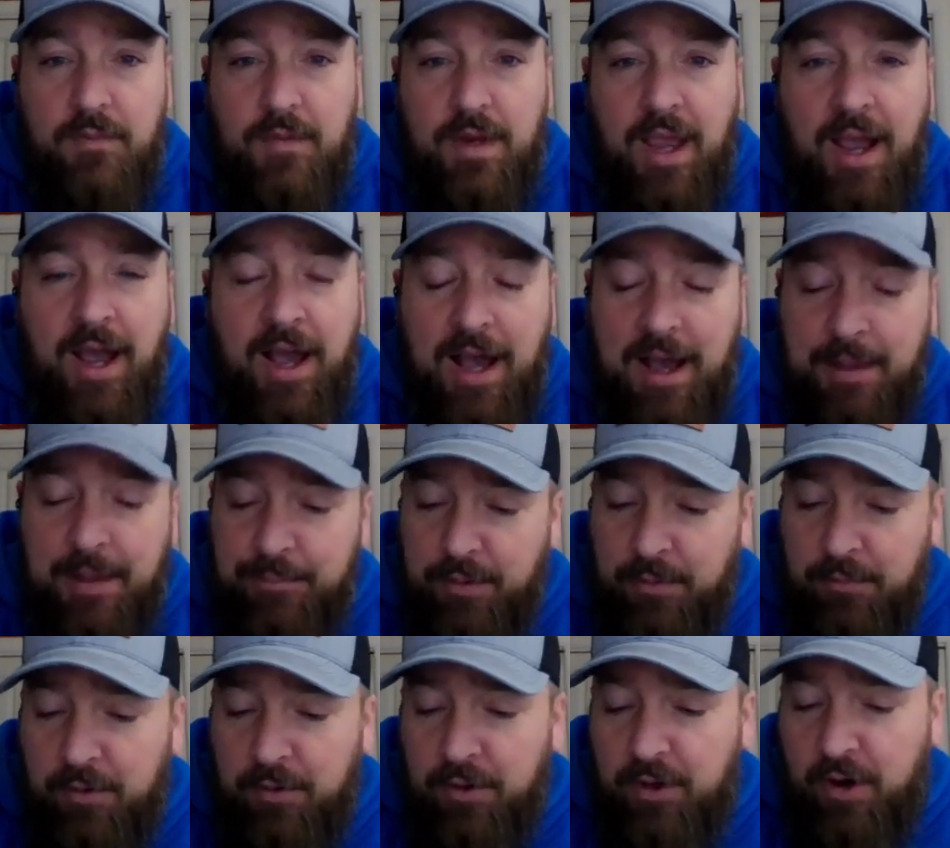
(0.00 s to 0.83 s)

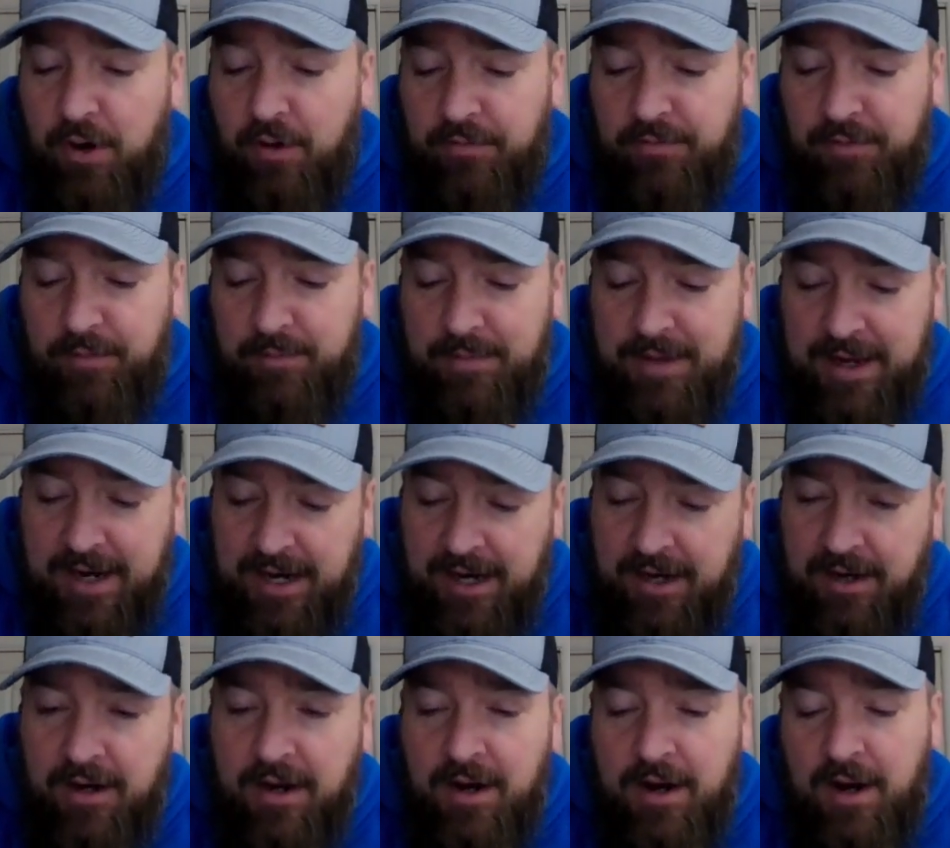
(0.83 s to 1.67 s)
But we'll go from
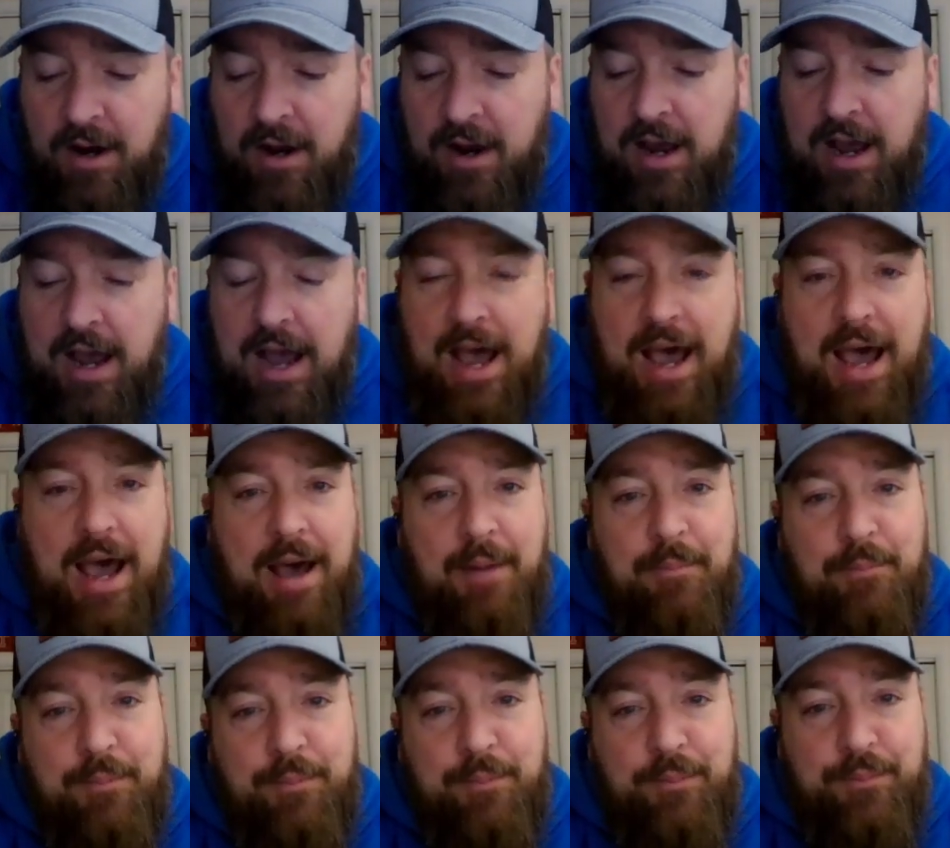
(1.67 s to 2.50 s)
there.
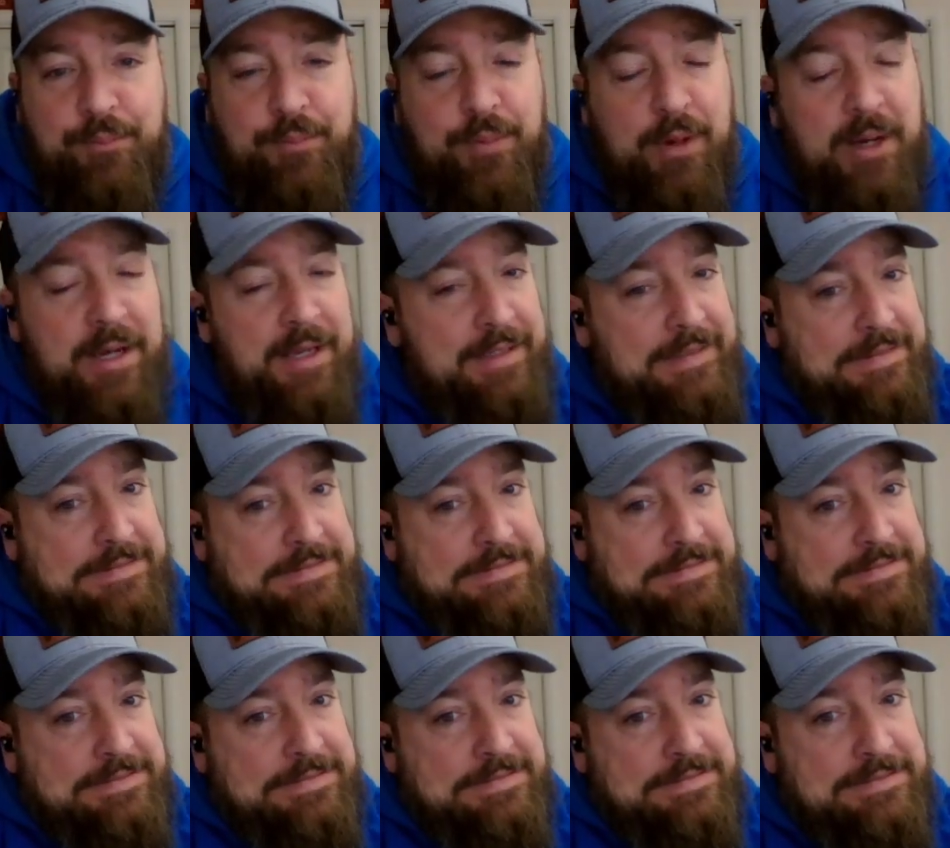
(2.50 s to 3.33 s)
But
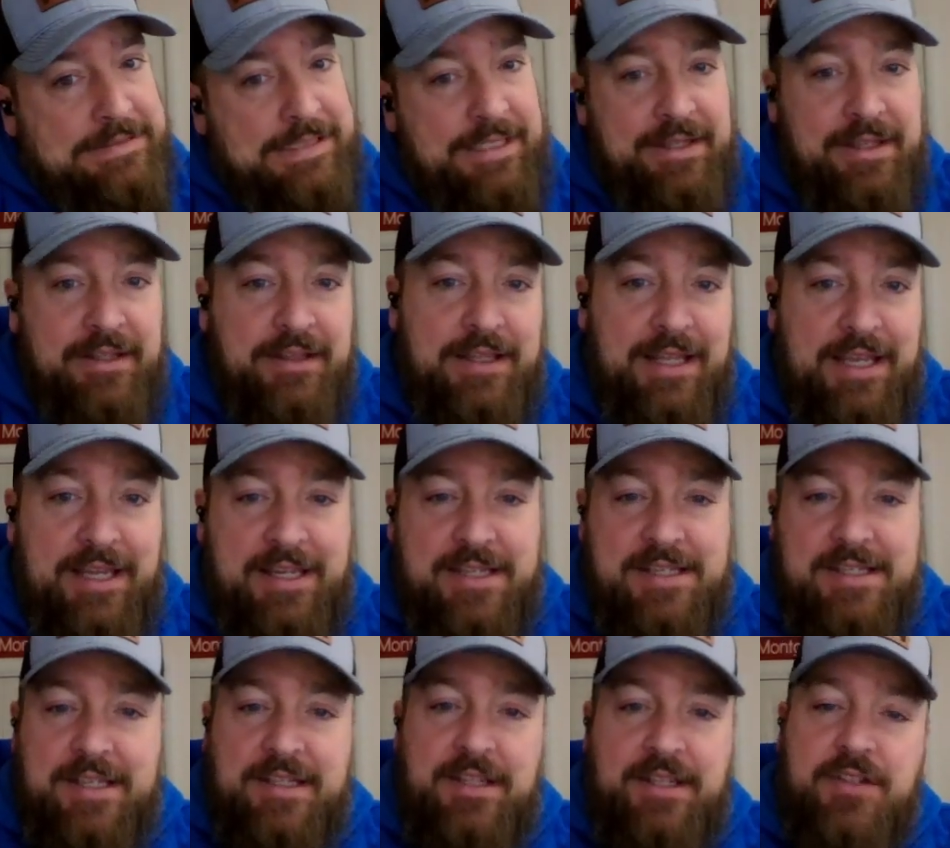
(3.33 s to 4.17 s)
the link
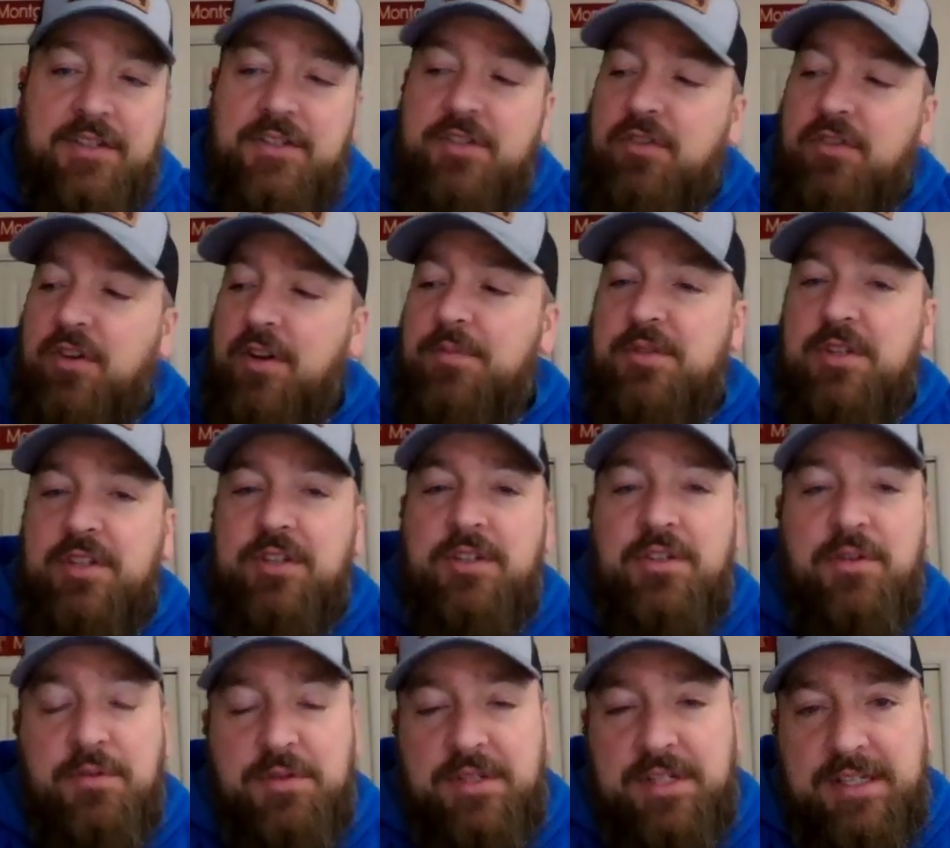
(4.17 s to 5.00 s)
is in the description.
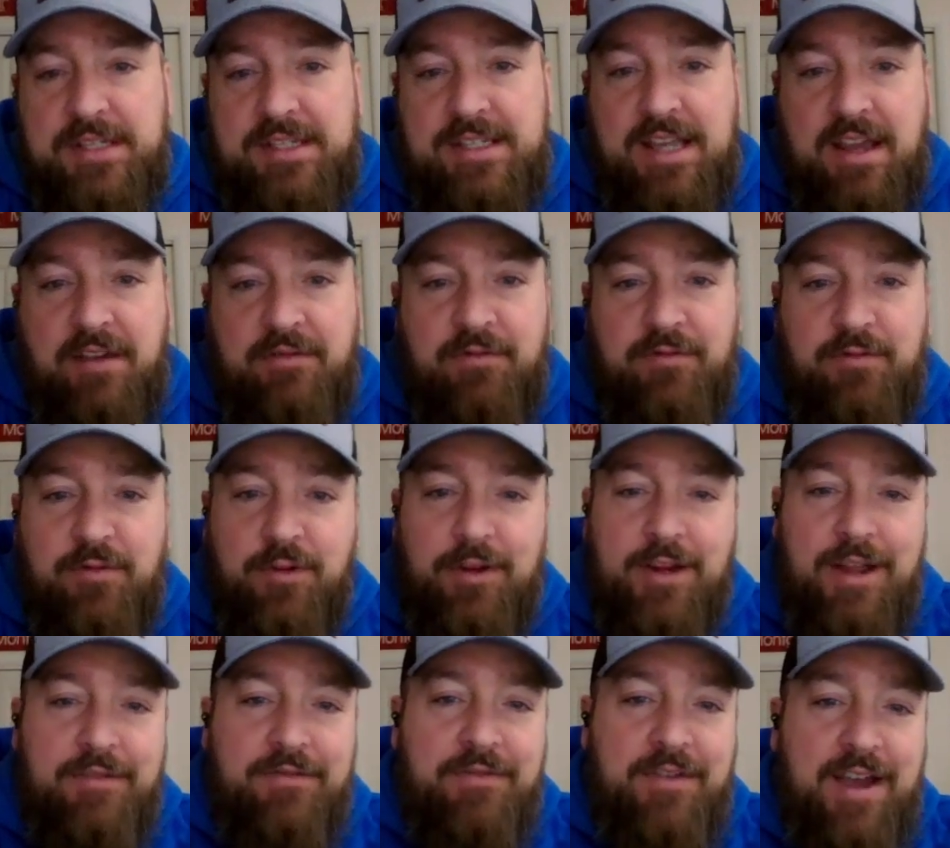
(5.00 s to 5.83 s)

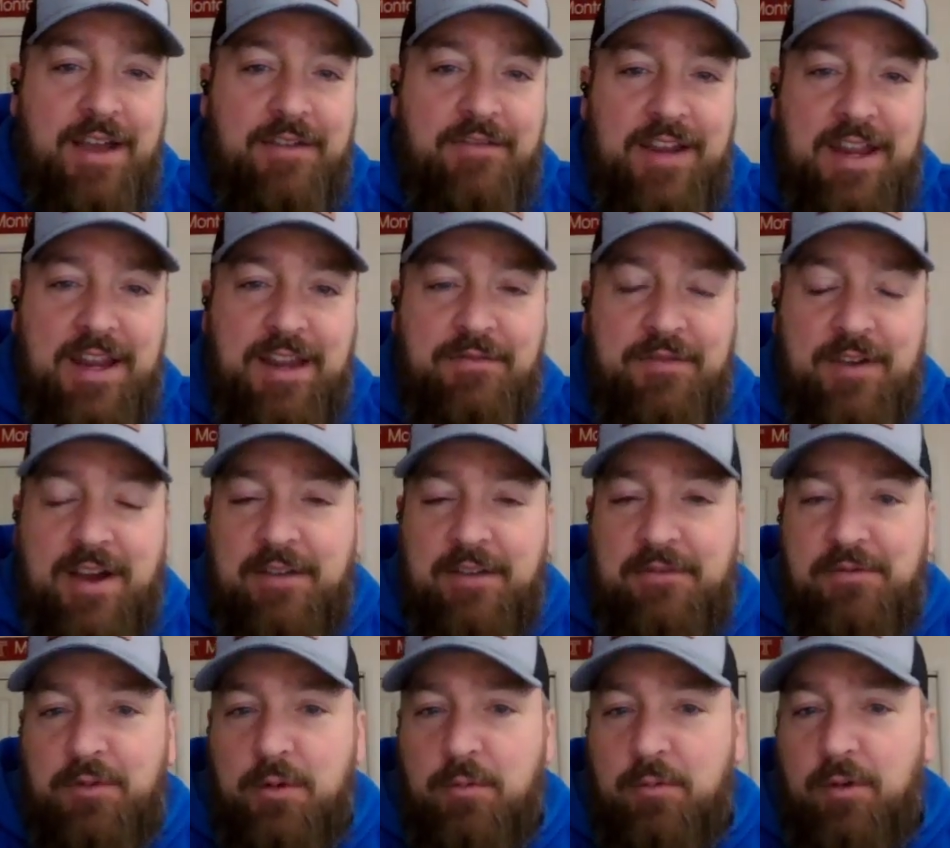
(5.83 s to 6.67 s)

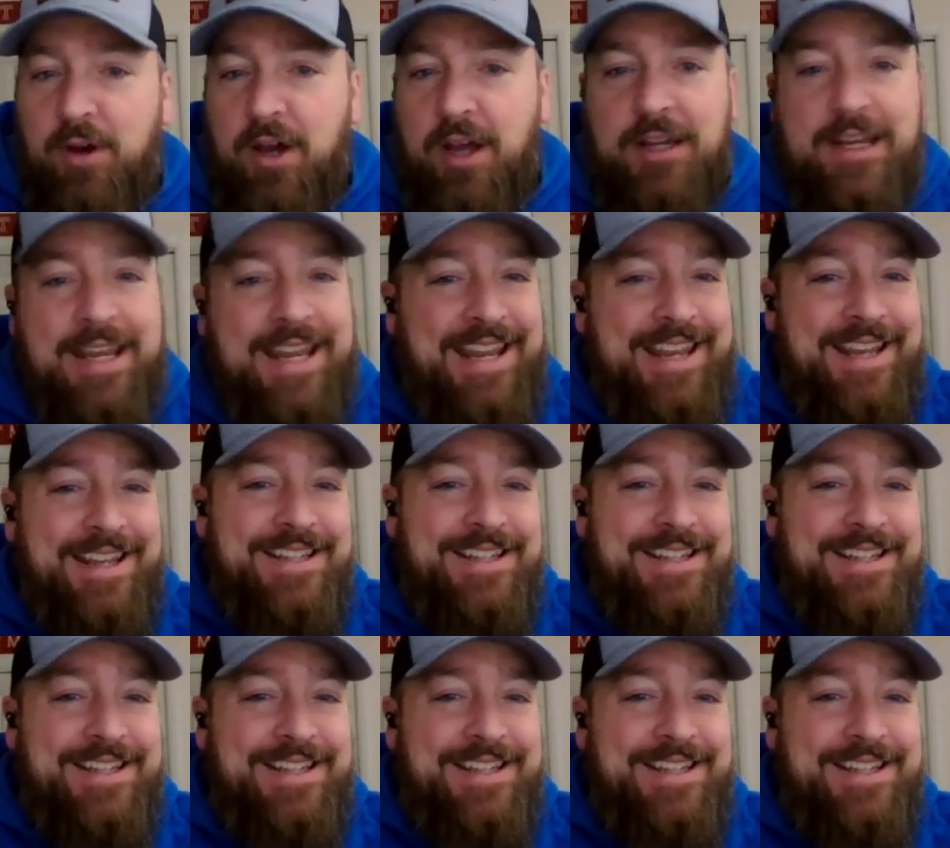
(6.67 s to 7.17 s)
267-495-8531.